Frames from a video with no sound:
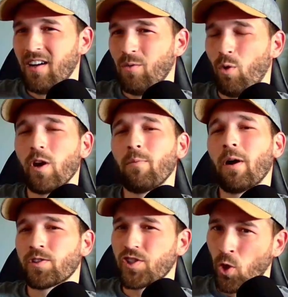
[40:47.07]
Well, what
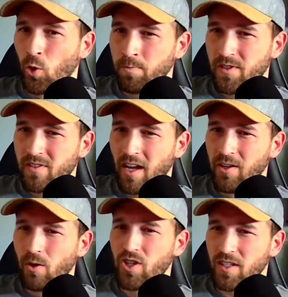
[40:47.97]
about soaps? I
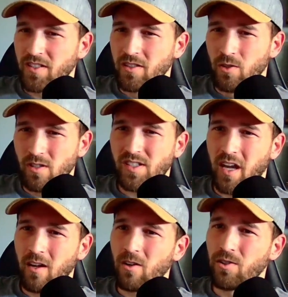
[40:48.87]
know, Justin, you're a
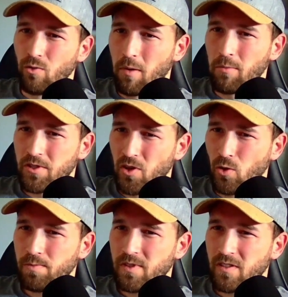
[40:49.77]
skater. Do you remember
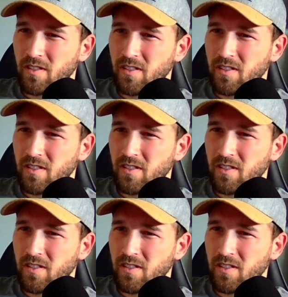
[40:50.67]
soaps?